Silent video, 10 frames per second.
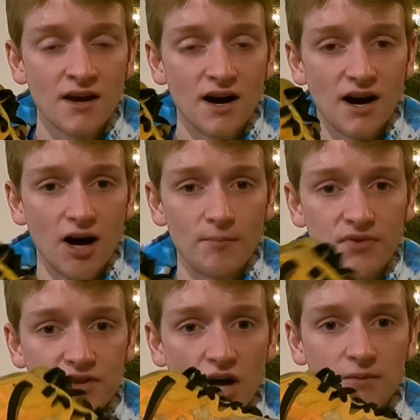
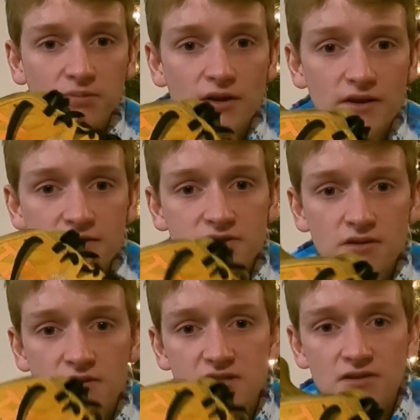non-plated, so
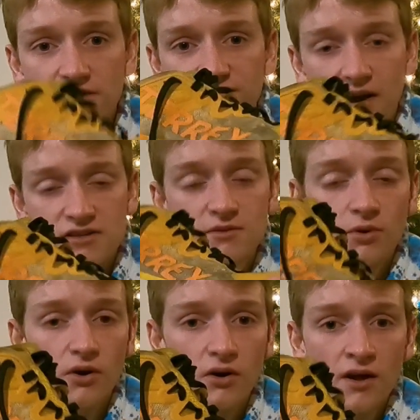decently
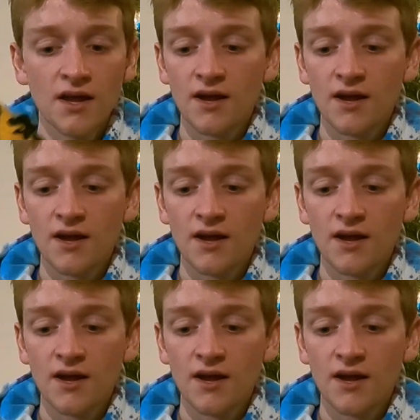flexible.